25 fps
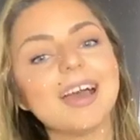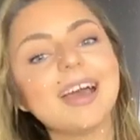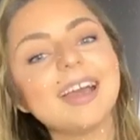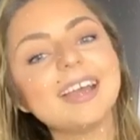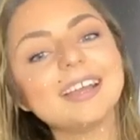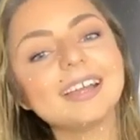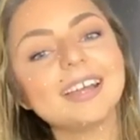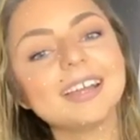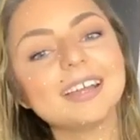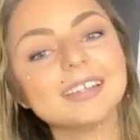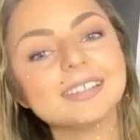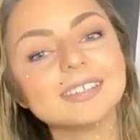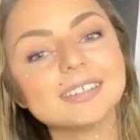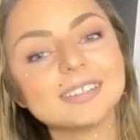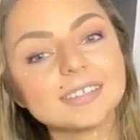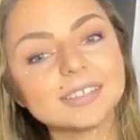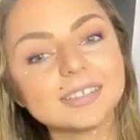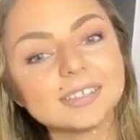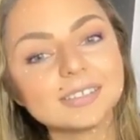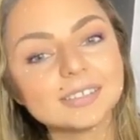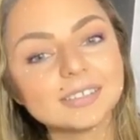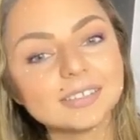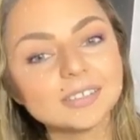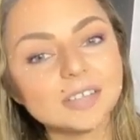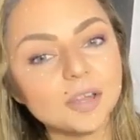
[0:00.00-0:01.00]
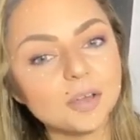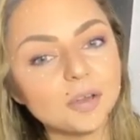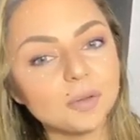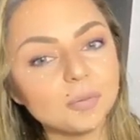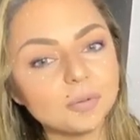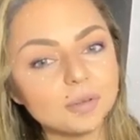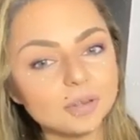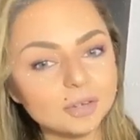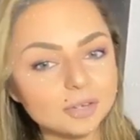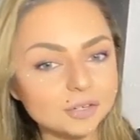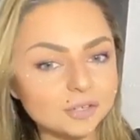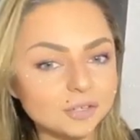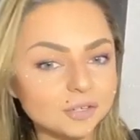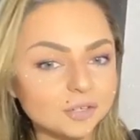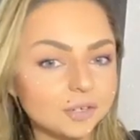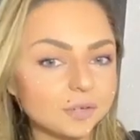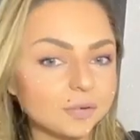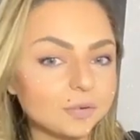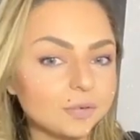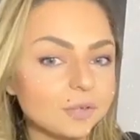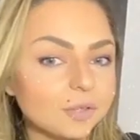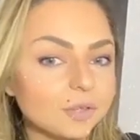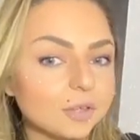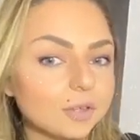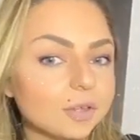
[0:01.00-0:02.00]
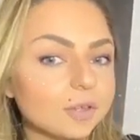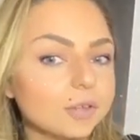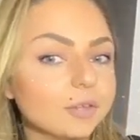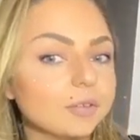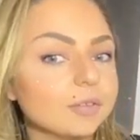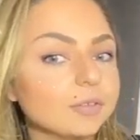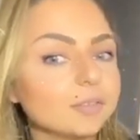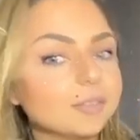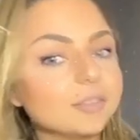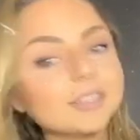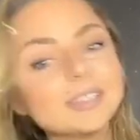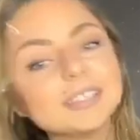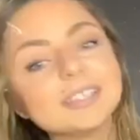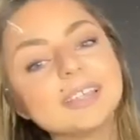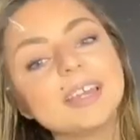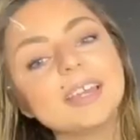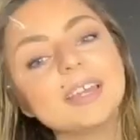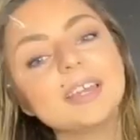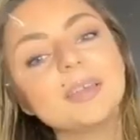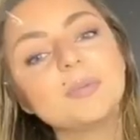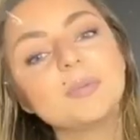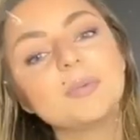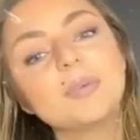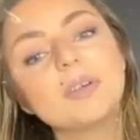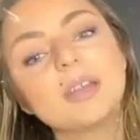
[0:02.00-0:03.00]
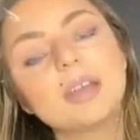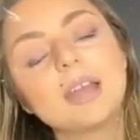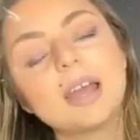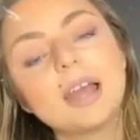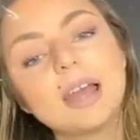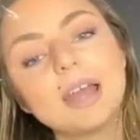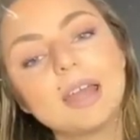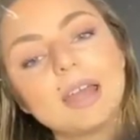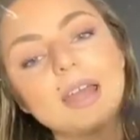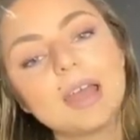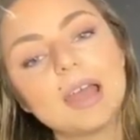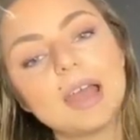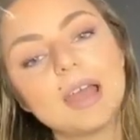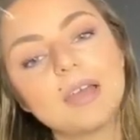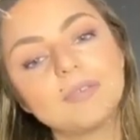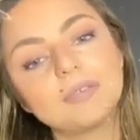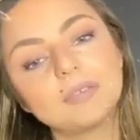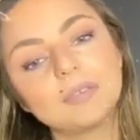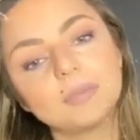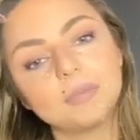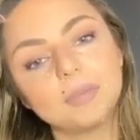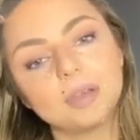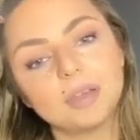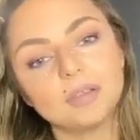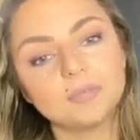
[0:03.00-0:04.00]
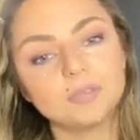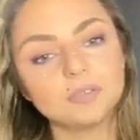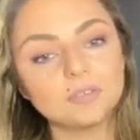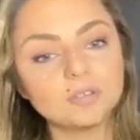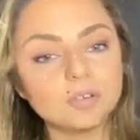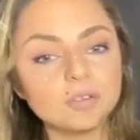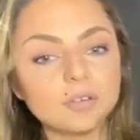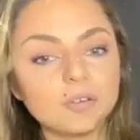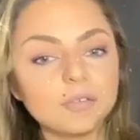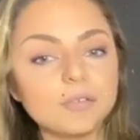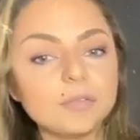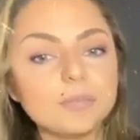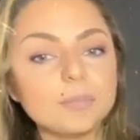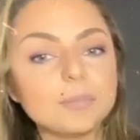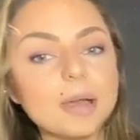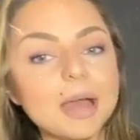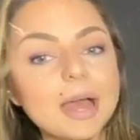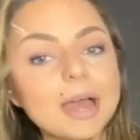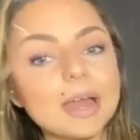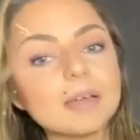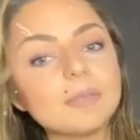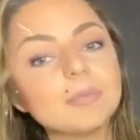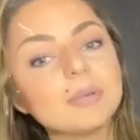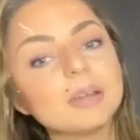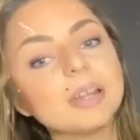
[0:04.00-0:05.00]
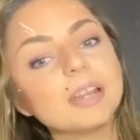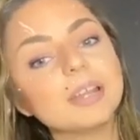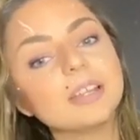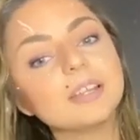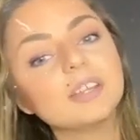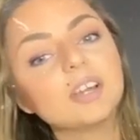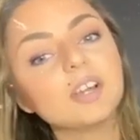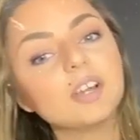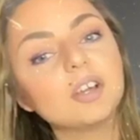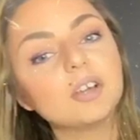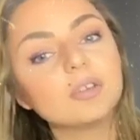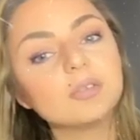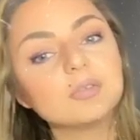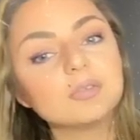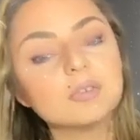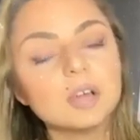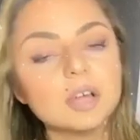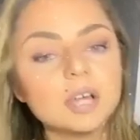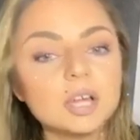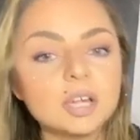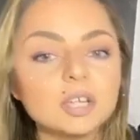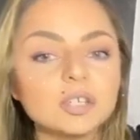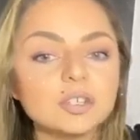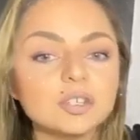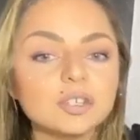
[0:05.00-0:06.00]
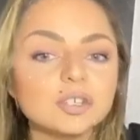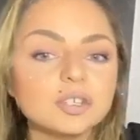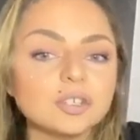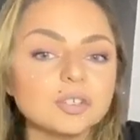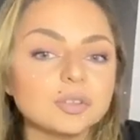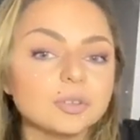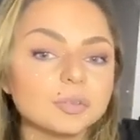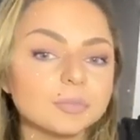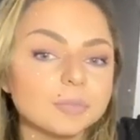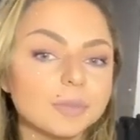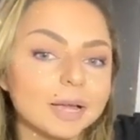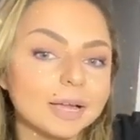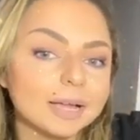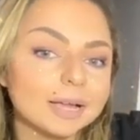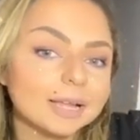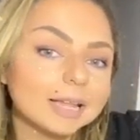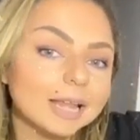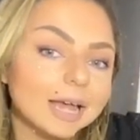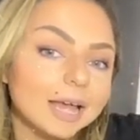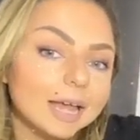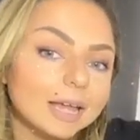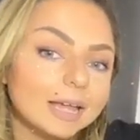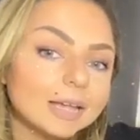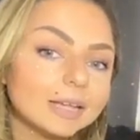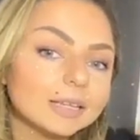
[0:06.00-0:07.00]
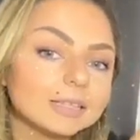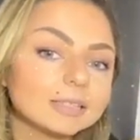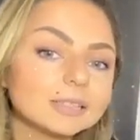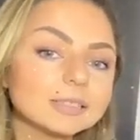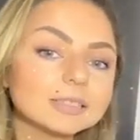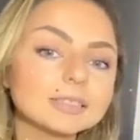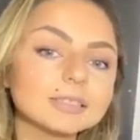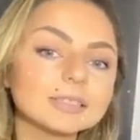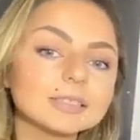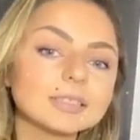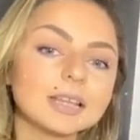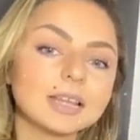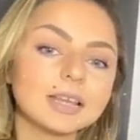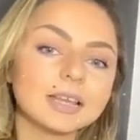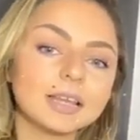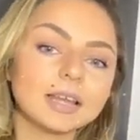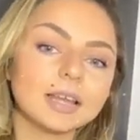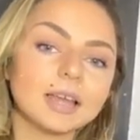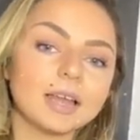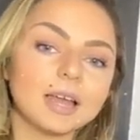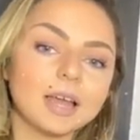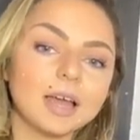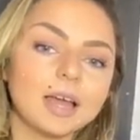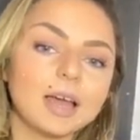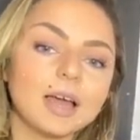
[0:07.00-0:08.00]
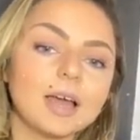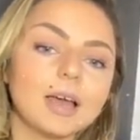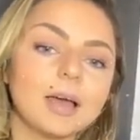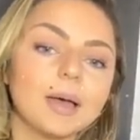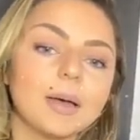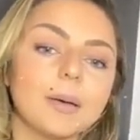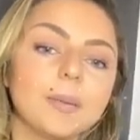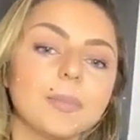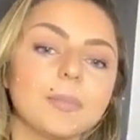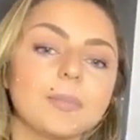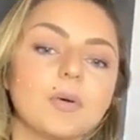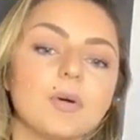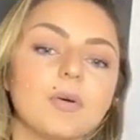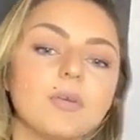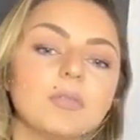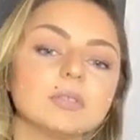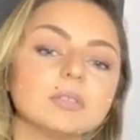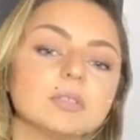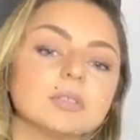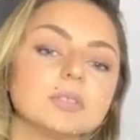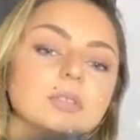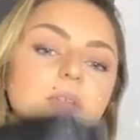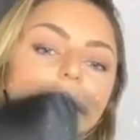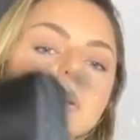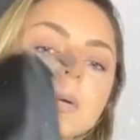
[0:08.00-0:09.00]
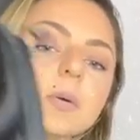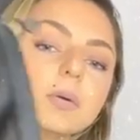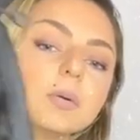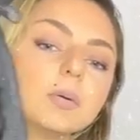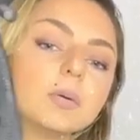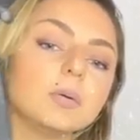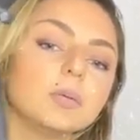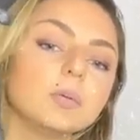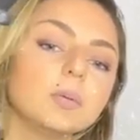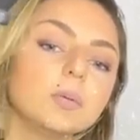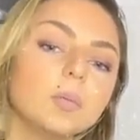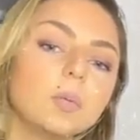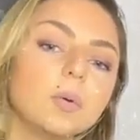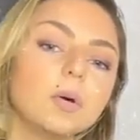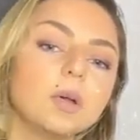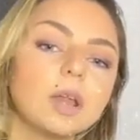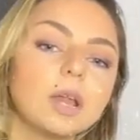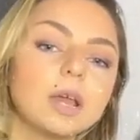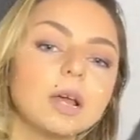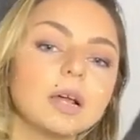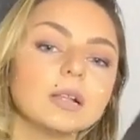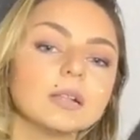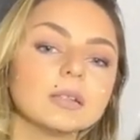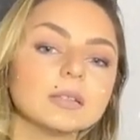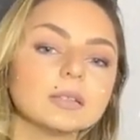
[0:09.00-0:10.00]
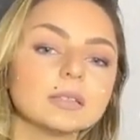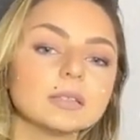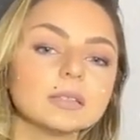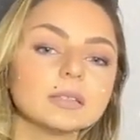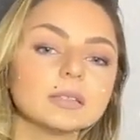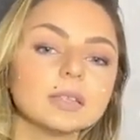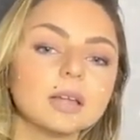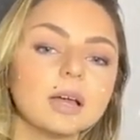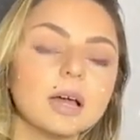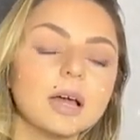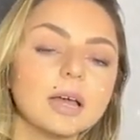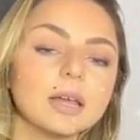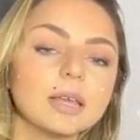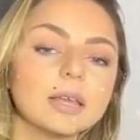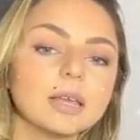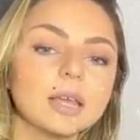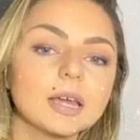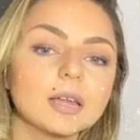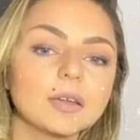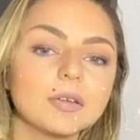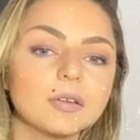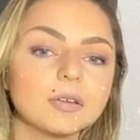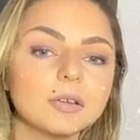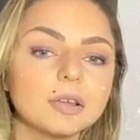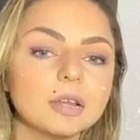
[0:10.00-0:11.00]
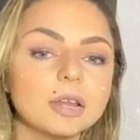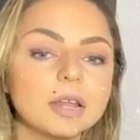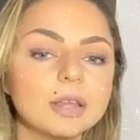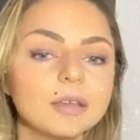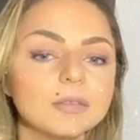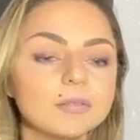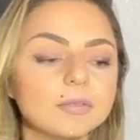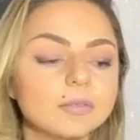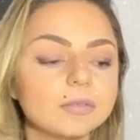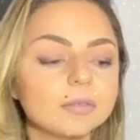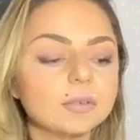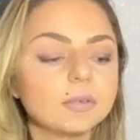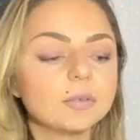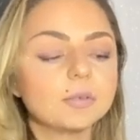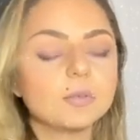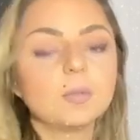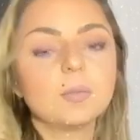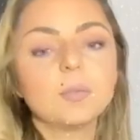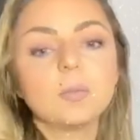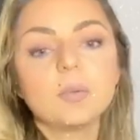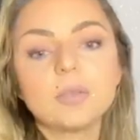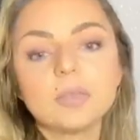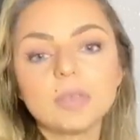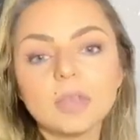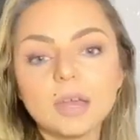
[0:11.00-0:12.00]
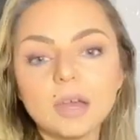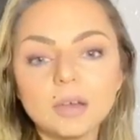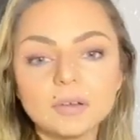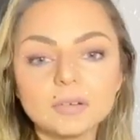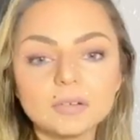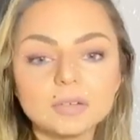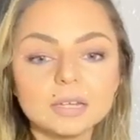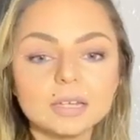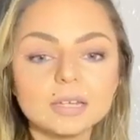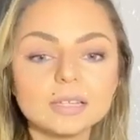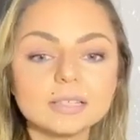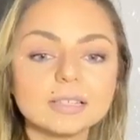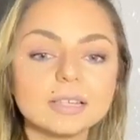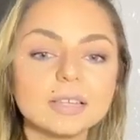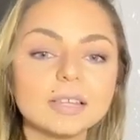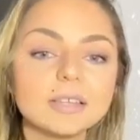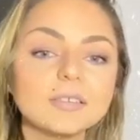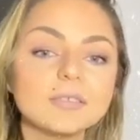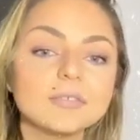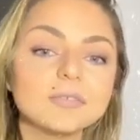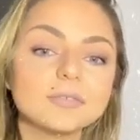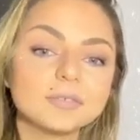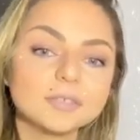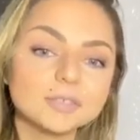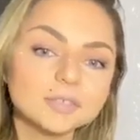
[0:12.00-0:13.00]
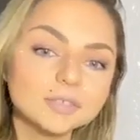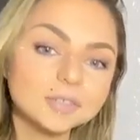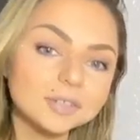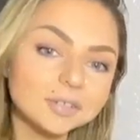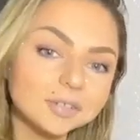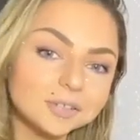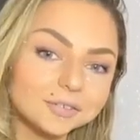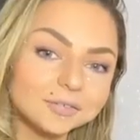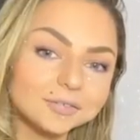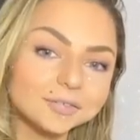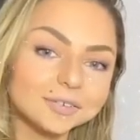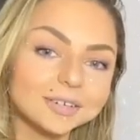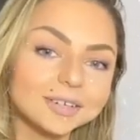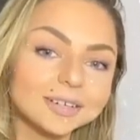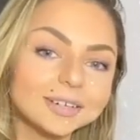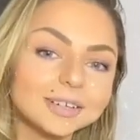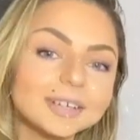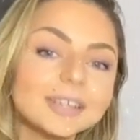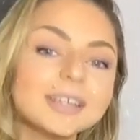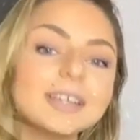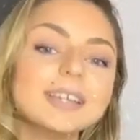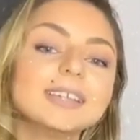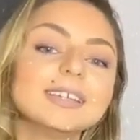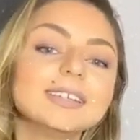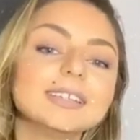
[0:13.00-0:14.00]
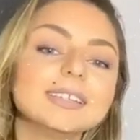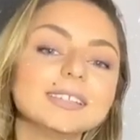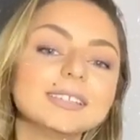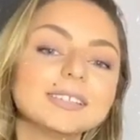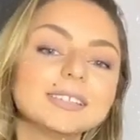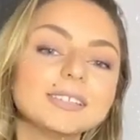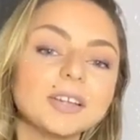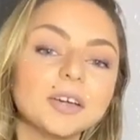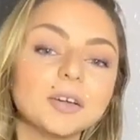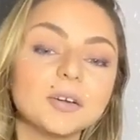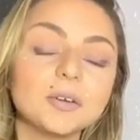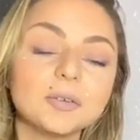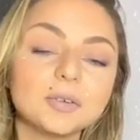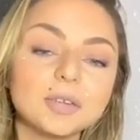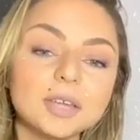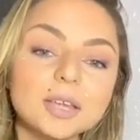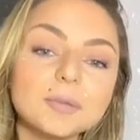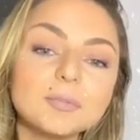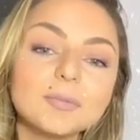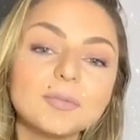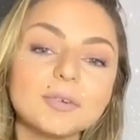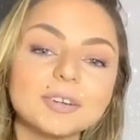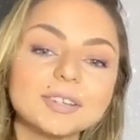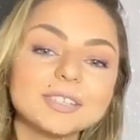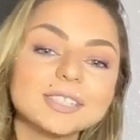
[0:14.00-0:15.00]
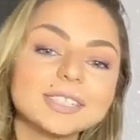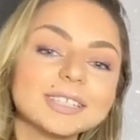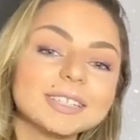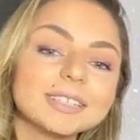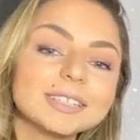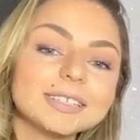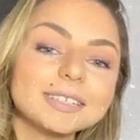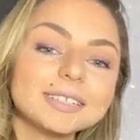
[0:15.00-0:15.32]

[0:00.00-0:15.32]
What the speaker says: Hi guys, so I'm going to show you today what I have in my photography bag when I go to shoot my clients. Also, what else I cannot live without as a photographer. So keep watching.